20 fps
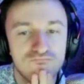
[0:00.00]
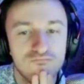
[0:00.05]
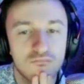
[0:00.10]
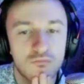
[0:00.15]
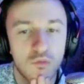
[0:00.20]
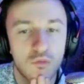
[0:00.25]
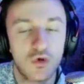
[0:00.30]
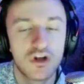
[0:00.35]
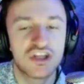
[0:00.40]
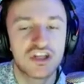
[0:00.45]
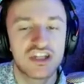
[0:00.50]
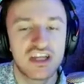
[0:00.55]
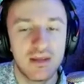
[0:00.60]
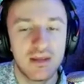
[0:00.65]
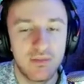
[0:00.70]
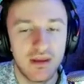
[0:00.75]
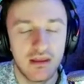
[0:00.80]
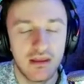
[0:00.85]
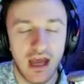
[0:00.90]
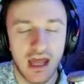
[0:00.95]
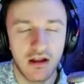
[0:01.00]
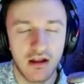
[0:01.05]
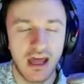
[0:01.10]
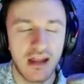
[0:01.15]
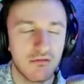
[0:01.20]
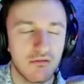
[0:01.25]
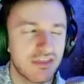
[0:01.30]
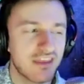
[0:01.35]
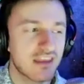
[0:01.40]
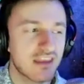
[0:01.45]
Would she be? I
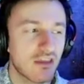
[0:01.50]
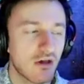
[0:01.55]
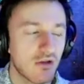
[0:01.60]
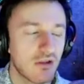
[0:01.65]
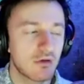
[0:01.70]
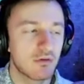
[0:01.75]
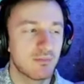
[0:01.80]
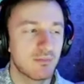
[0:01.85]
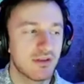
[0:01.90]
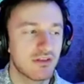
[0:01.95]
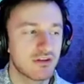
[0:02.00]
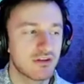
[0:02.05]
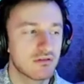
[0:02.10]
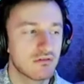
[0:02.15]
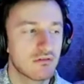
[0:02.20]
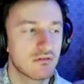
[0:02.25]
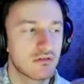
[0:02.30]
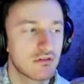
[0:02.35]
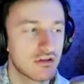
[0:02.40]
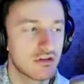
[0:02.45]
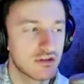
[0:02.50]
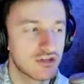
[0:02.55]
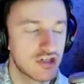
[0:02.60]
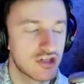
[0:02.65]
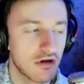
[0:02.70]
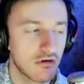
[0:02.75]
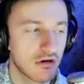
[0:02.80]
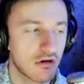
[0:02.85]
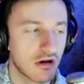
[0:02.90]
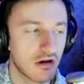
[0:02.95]
don't think Tully would be the
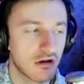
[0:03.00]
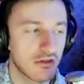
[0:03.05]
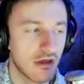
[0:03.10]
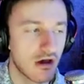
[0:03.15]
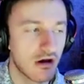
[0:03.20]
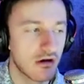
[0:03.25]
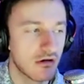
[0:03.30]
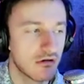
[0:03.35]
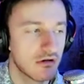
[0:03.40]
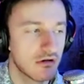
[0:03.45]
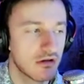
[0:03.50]
Joker though.